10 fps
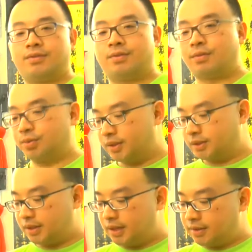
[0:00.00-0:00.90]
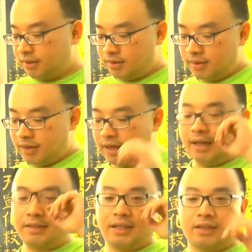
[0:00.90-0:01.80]
twin cylinder
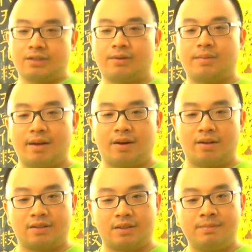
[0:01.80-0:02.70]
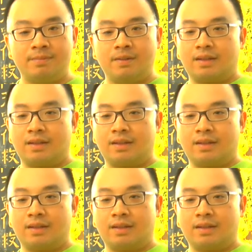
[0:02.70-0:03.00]
is extremely awesome.